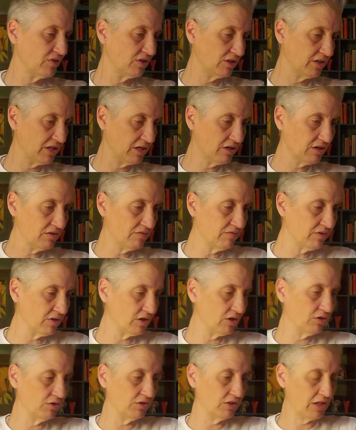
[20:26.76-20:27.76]
the leader of your
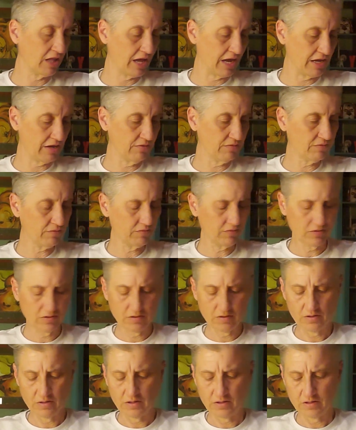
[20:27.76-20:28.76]
own life.
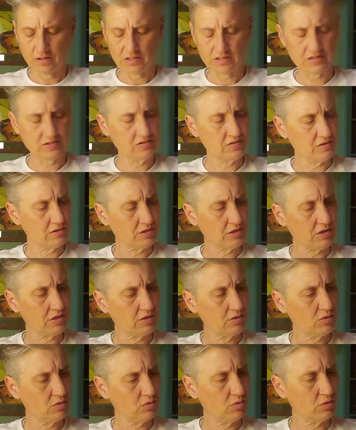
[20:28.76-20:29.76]
Let's see
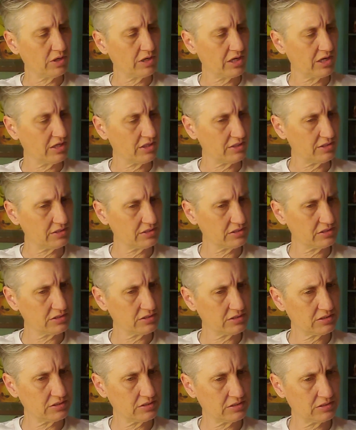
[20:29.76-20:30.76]
what else.